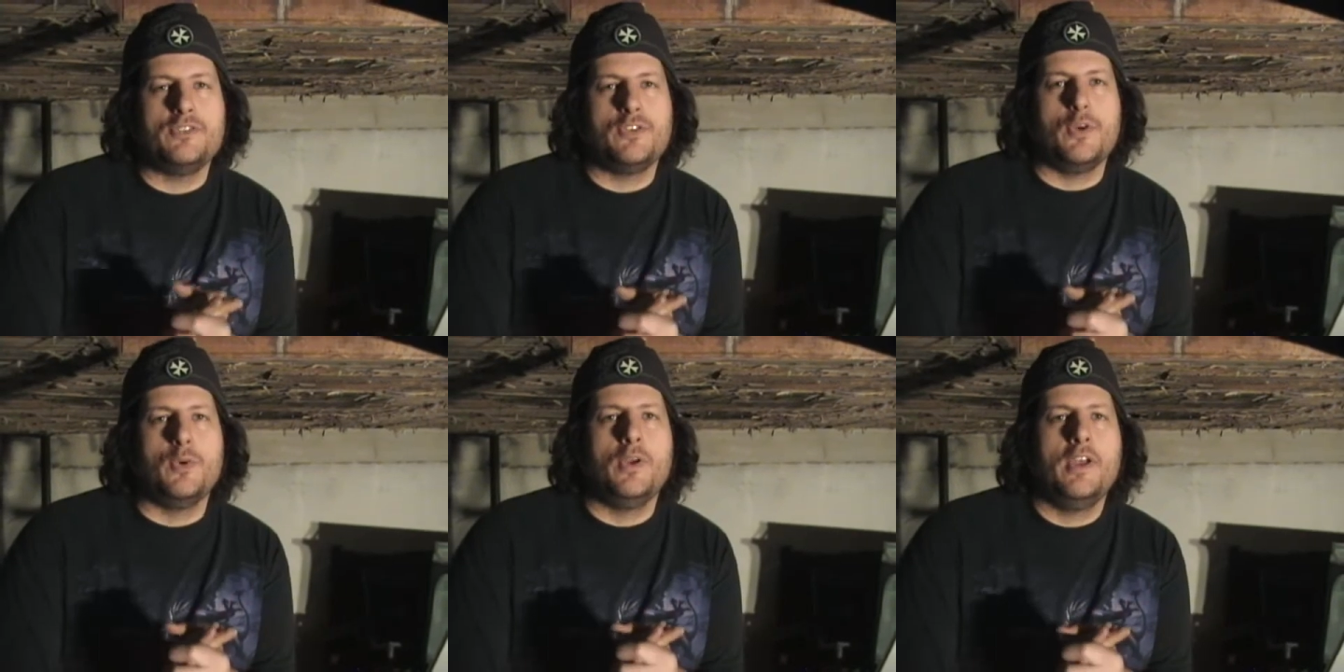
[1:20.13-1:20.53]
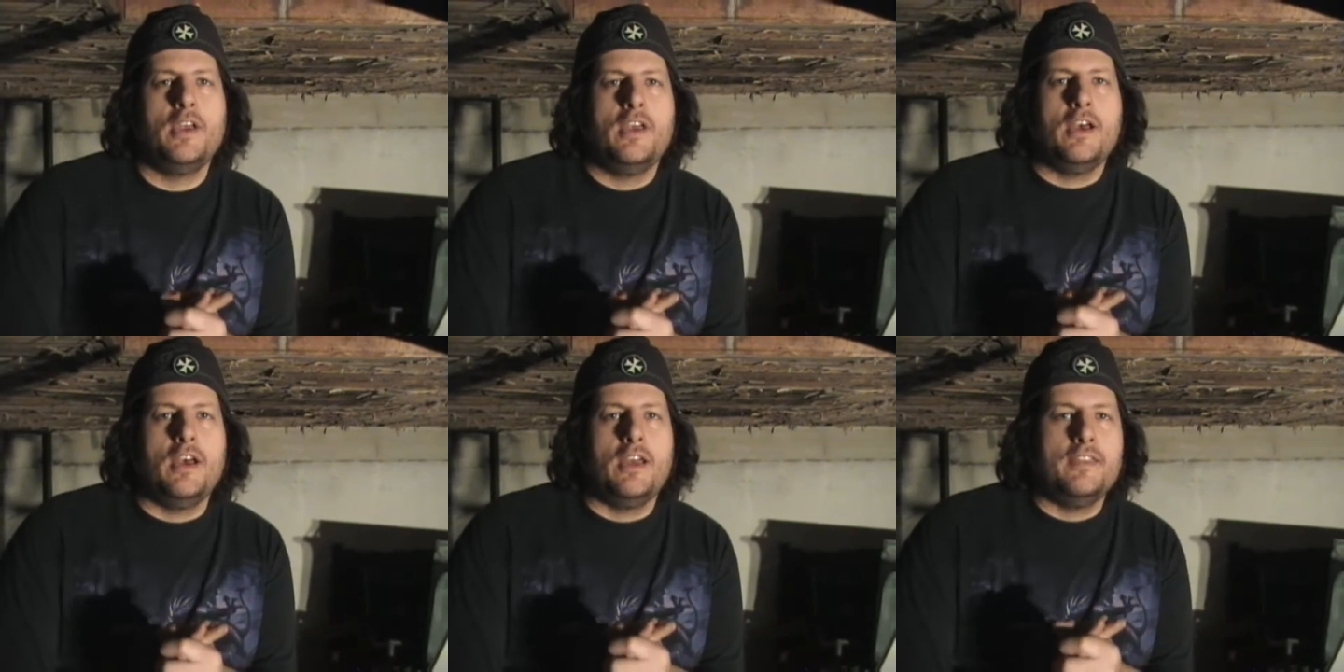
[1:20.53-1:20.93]
So
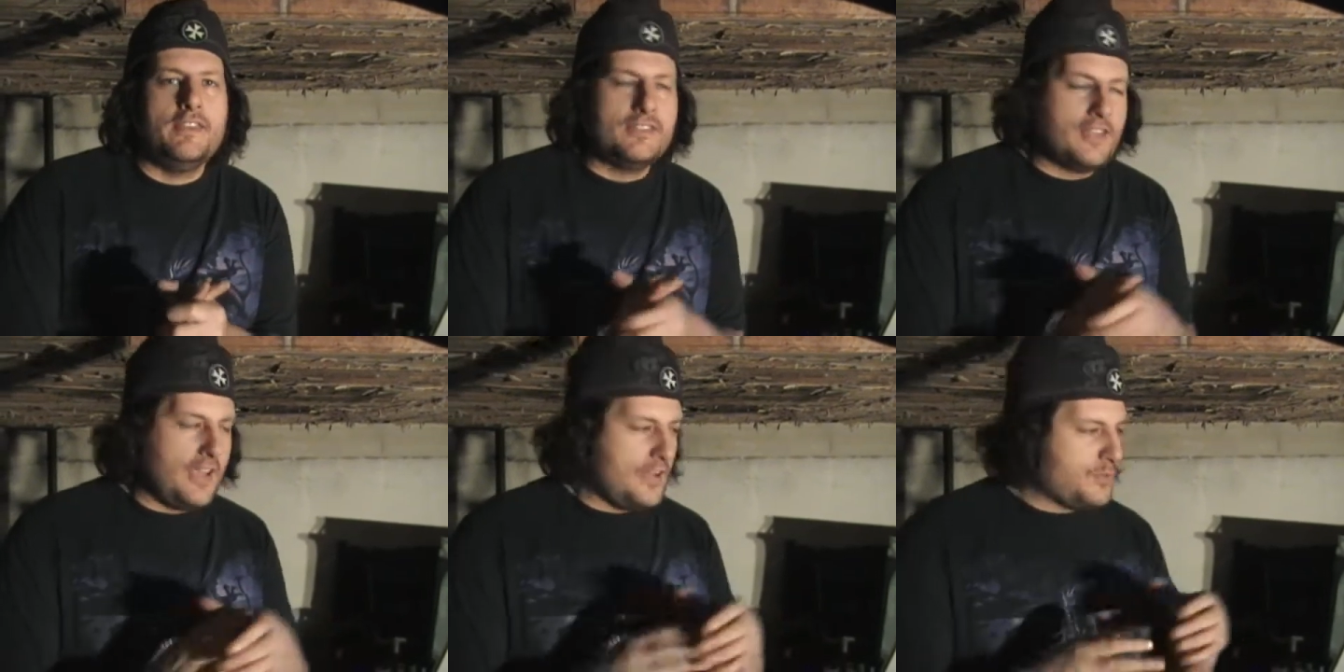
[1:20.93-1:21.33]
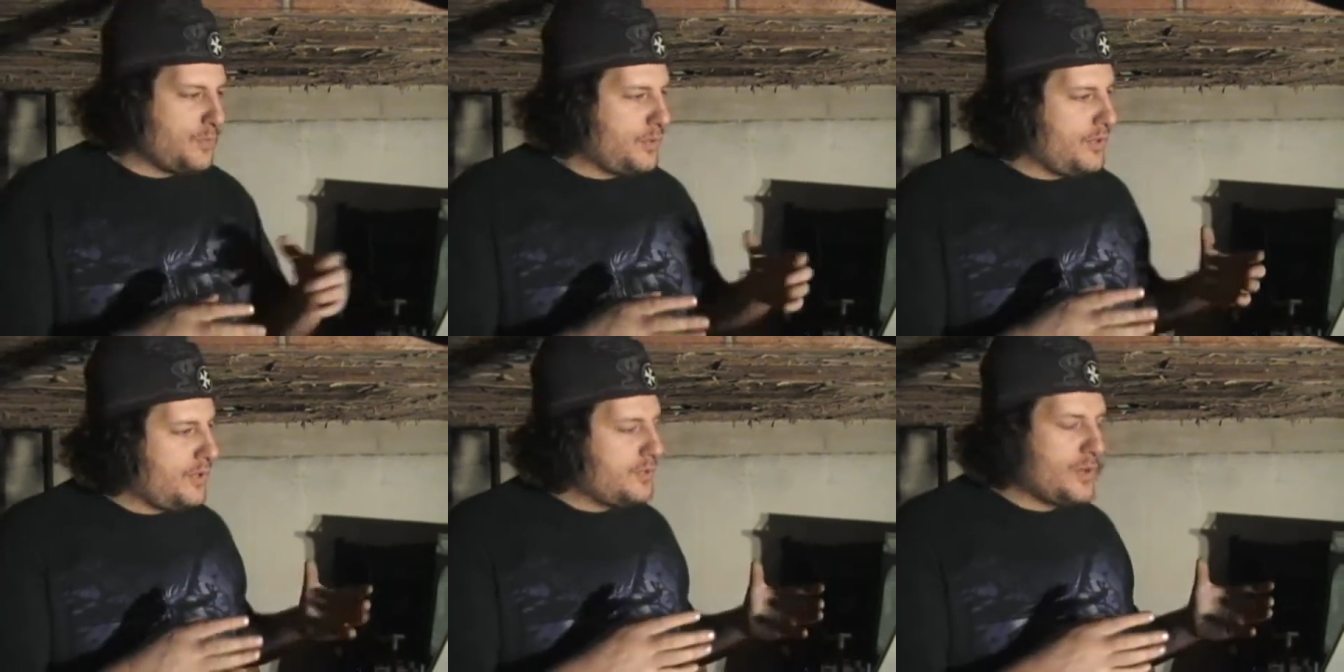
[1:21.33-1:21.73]
uh, in this case,
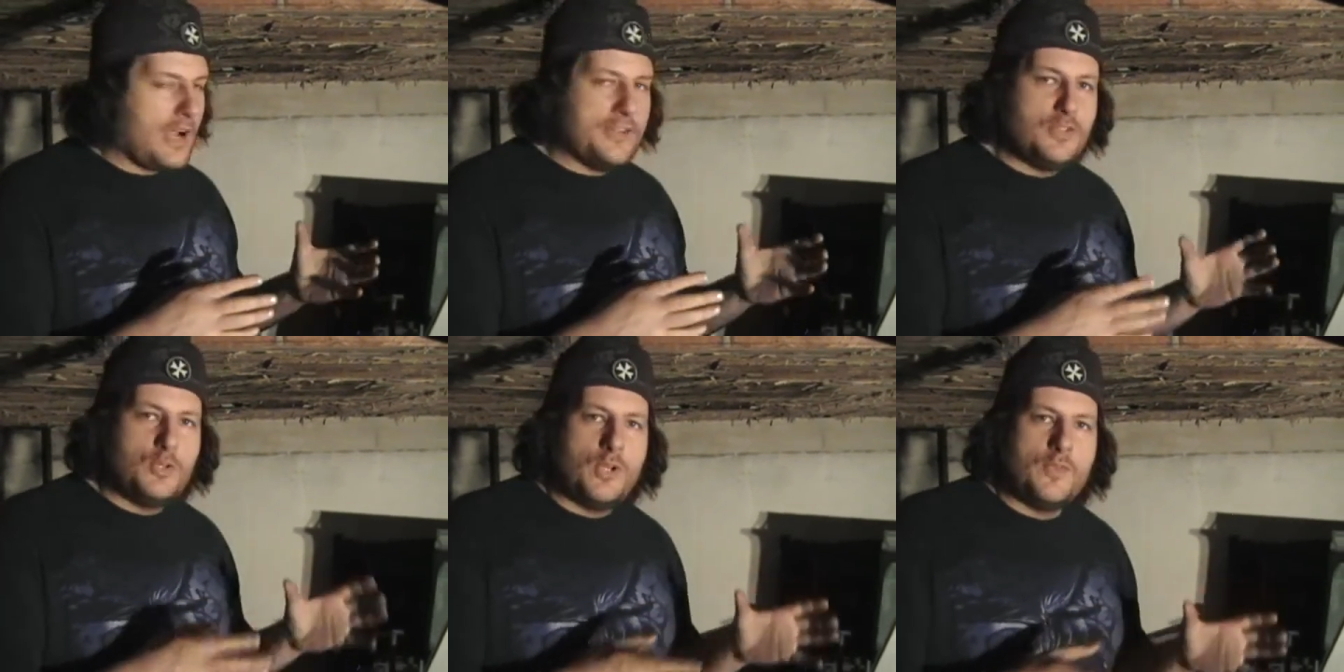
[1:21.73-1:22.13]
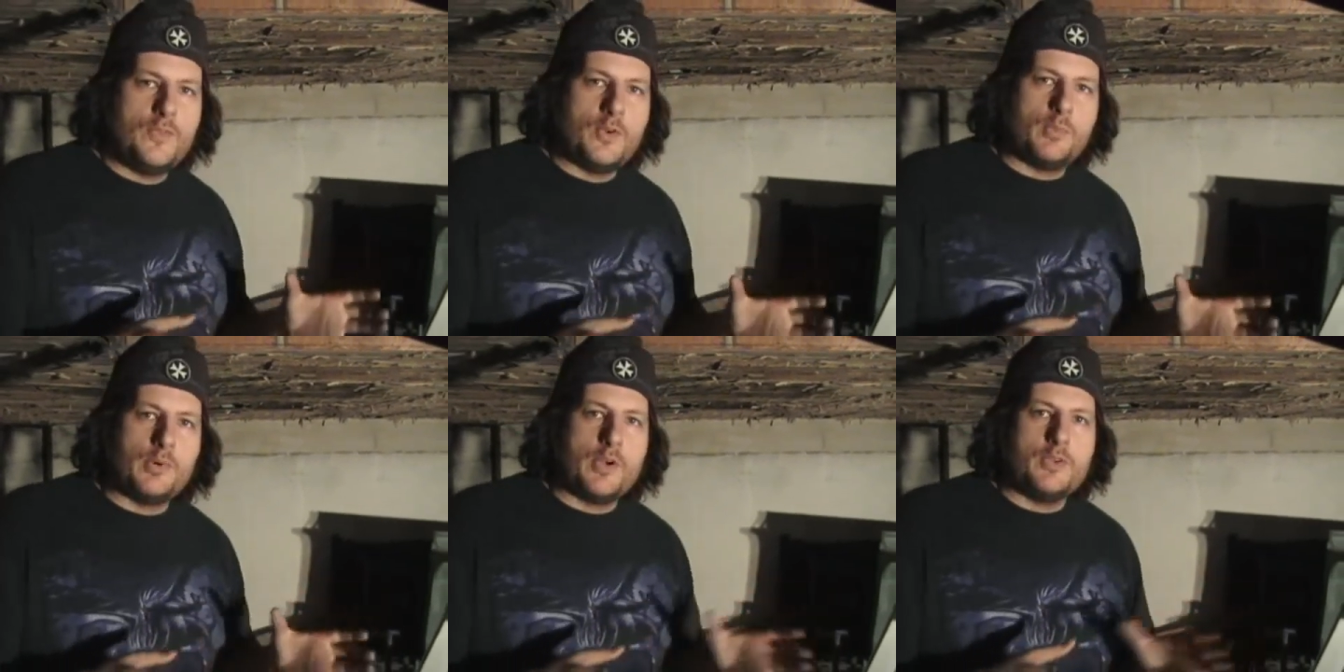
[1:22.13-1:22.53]
we're going to try two
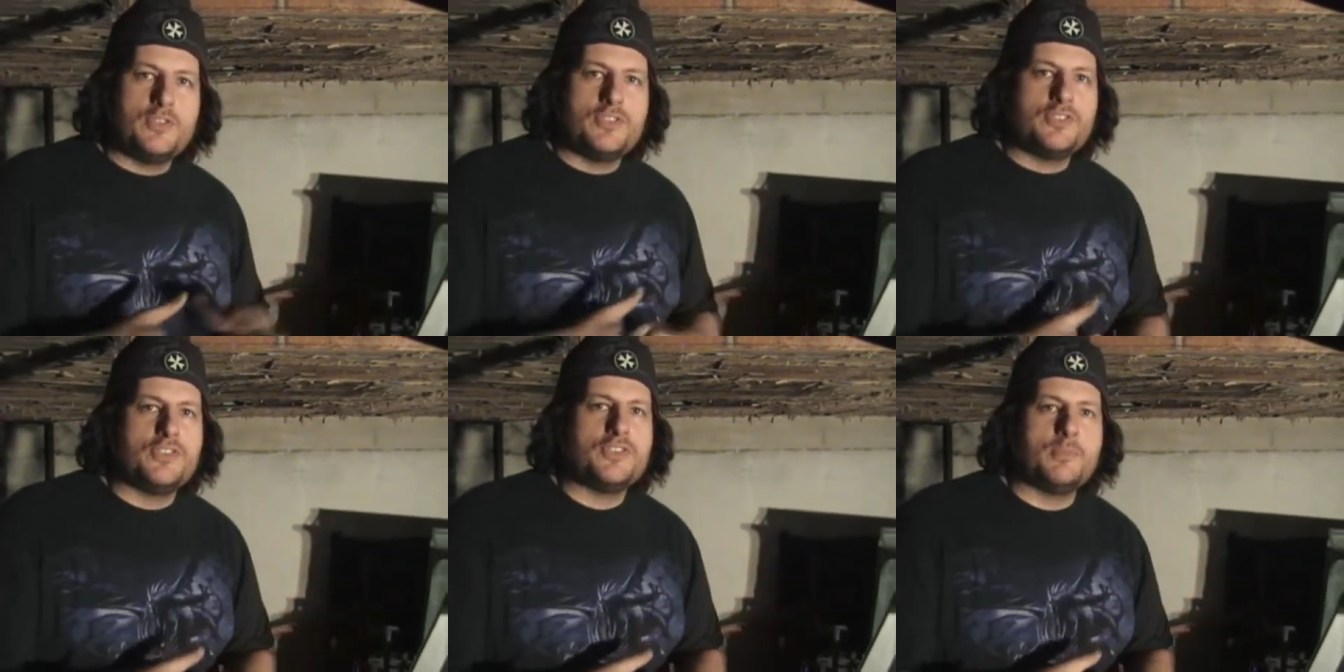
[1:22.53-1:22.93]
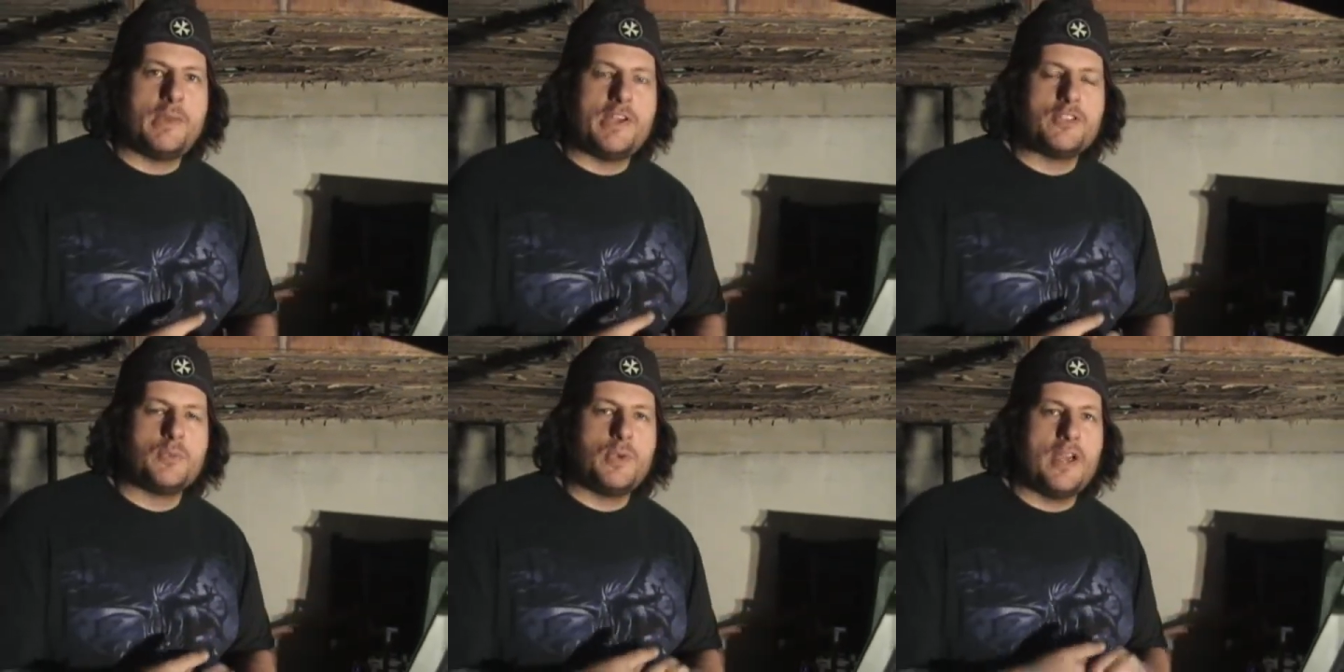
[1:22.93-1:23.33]
different approaches just to
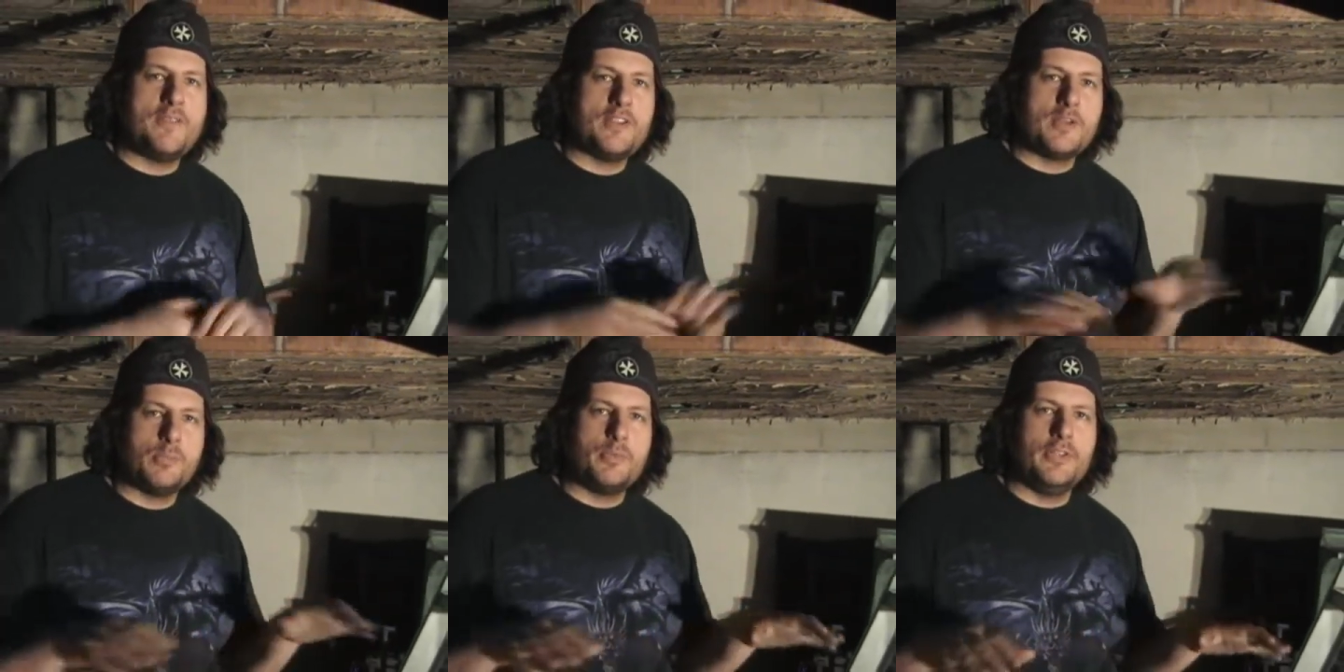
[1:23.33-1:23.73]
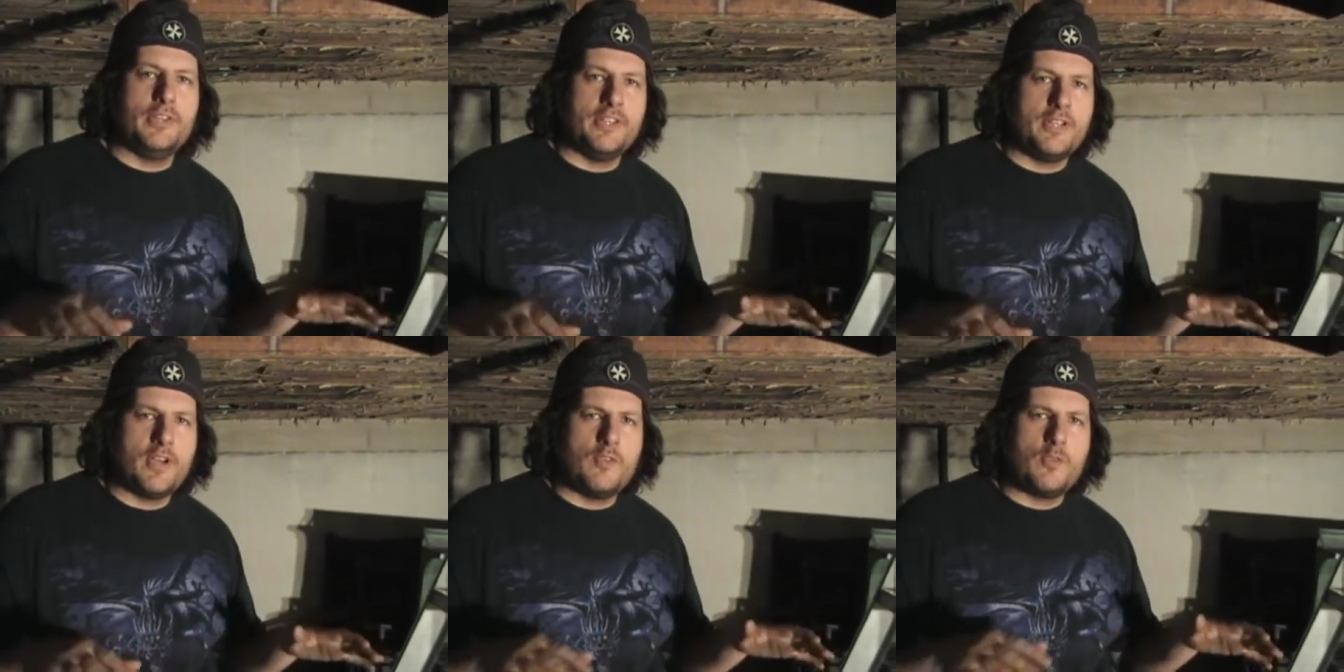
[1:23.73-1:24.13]
make sure we have it
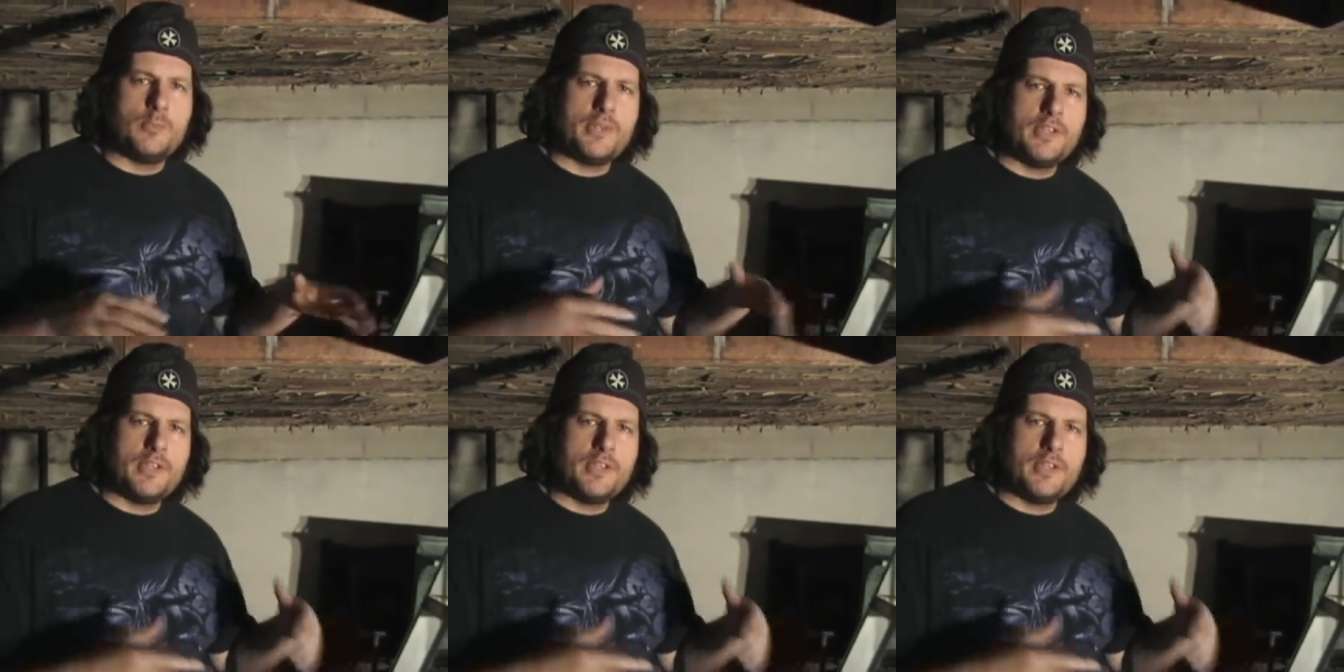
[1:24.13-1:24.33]
completely covered,